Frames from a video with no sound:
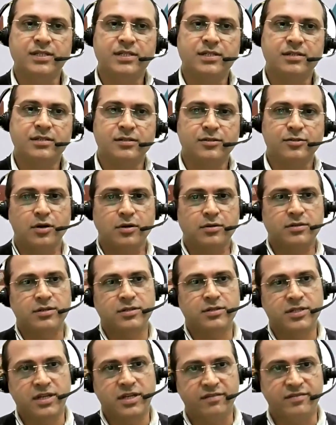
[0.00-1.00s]
visit
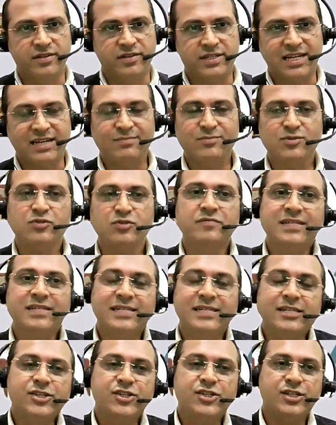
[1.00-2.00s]
doctors every time, so we
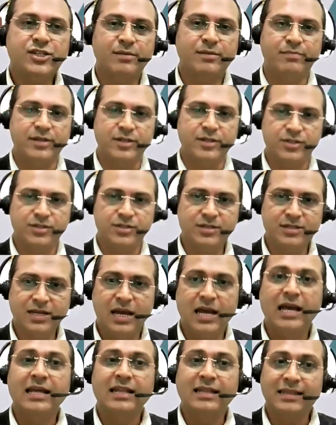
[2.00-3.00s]
teach the patient
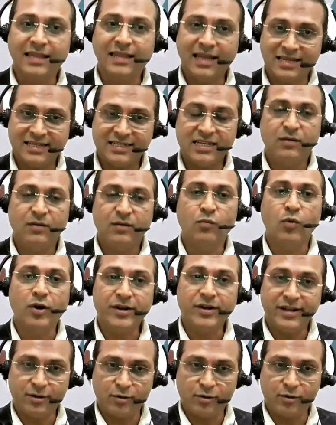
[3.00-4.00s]
that
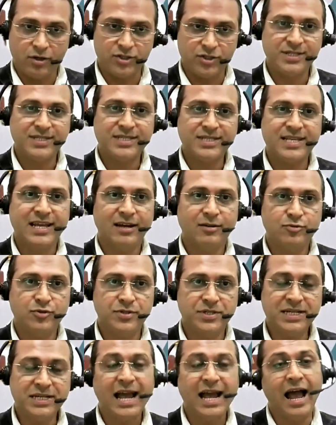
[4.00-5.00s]
what decoctions they have
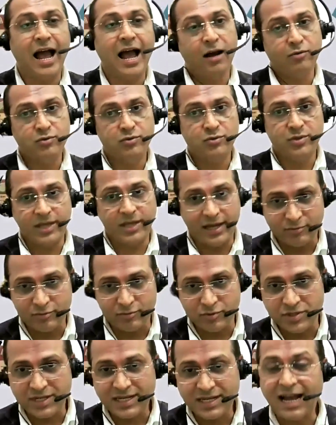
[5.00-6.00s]
to take, how they
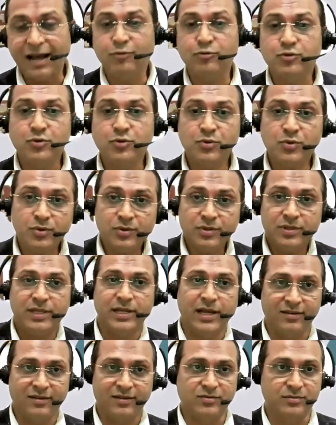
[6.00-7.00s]
have to take, how to cook
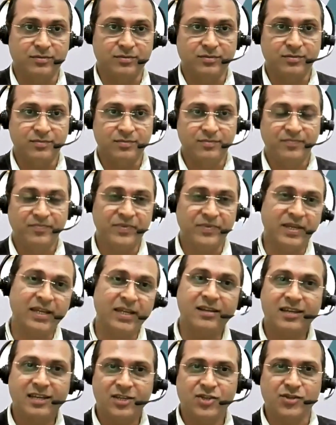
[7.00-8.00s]
they have
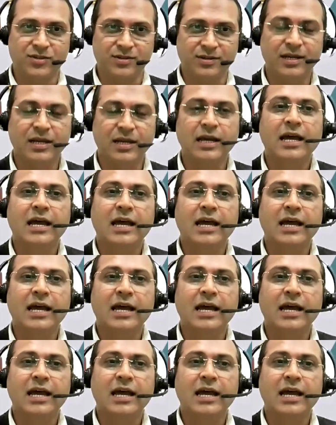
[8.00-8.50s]
in a kitchen.